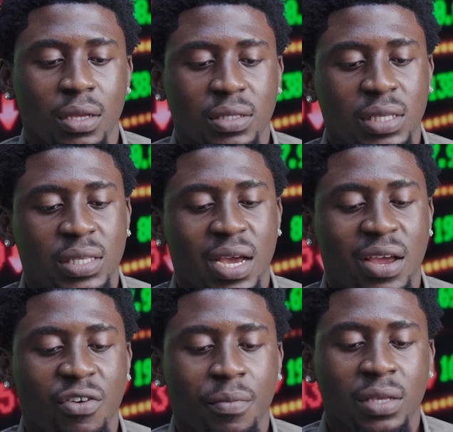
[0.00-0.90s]

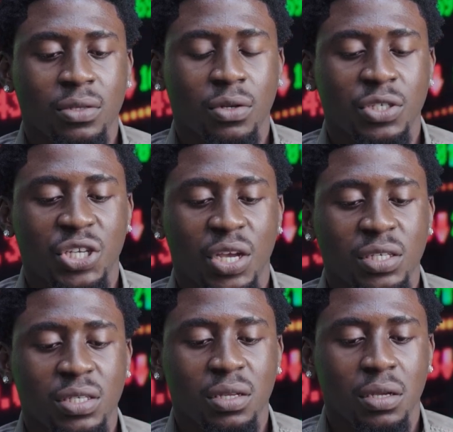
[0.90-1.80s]
CCI remains
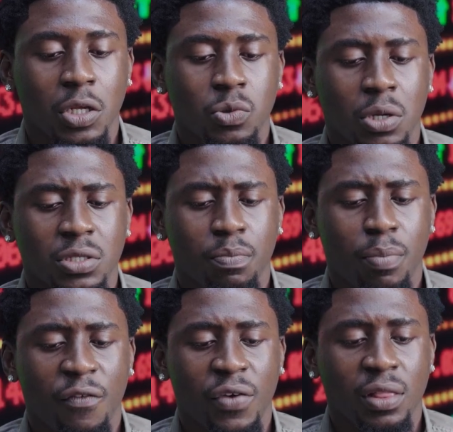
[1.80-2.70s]
unchanged. It works
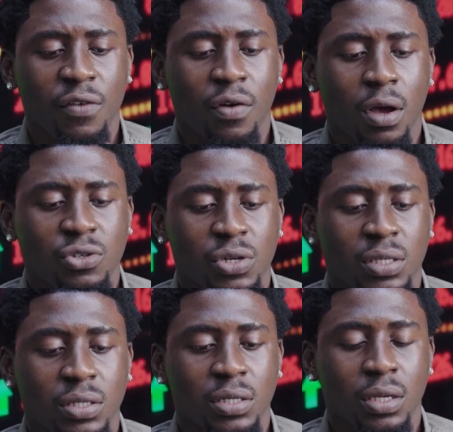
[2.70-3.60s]
perfectly for our
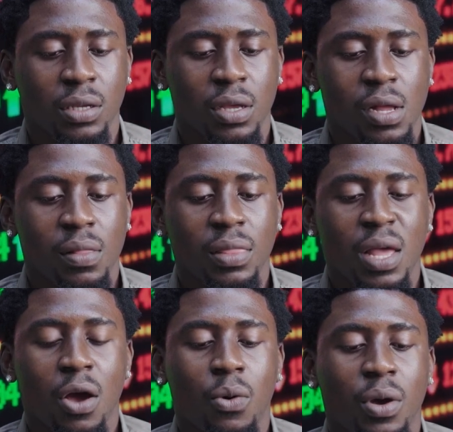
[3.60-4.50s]
strategy.
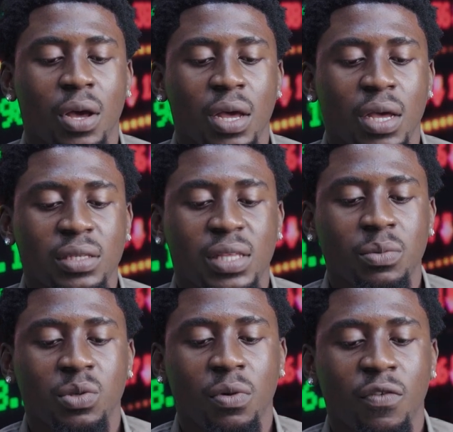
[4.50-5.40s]
Now, it's time
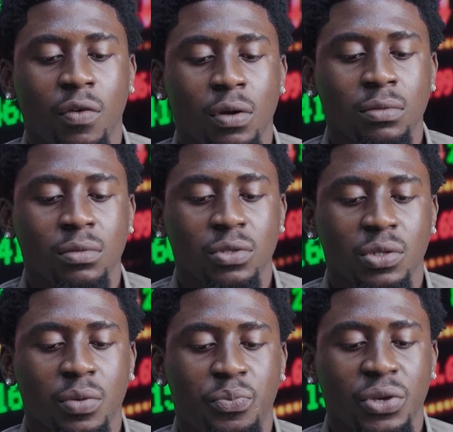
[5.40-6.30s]
to move on
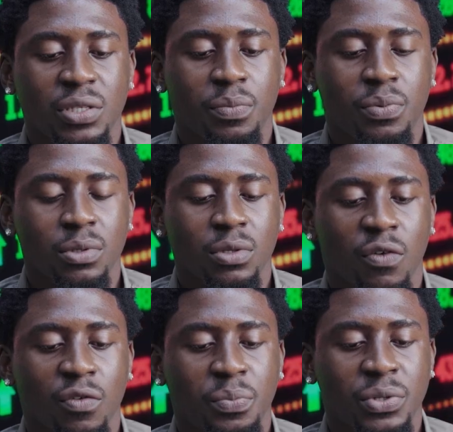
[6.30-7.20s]
to the principles
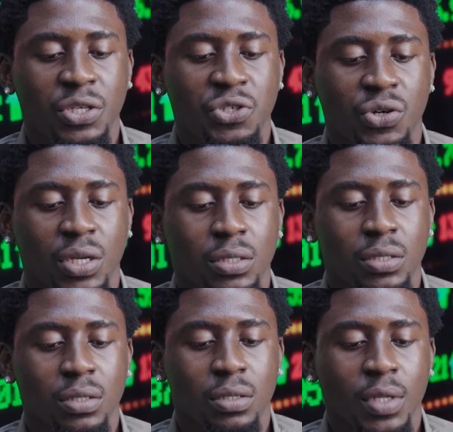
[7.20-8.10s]
of opening
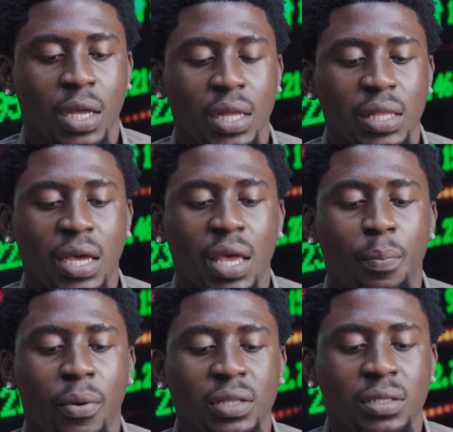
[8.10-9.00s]
trades. The key
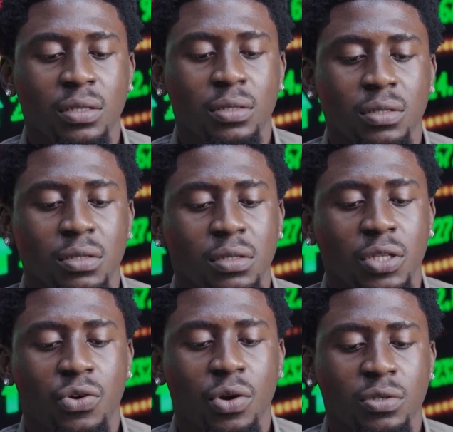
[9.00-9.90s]
point is
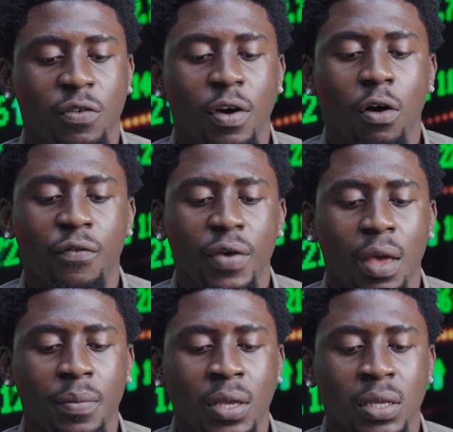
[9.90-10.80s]
the crossover of
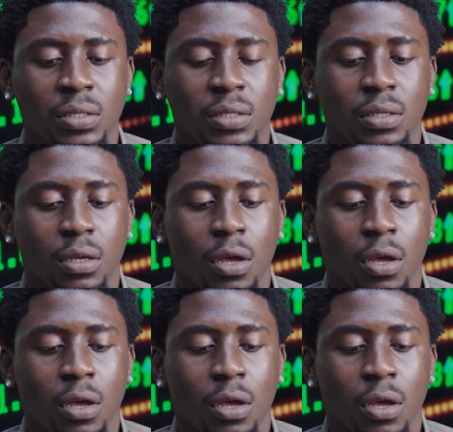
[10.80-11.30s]
MAs.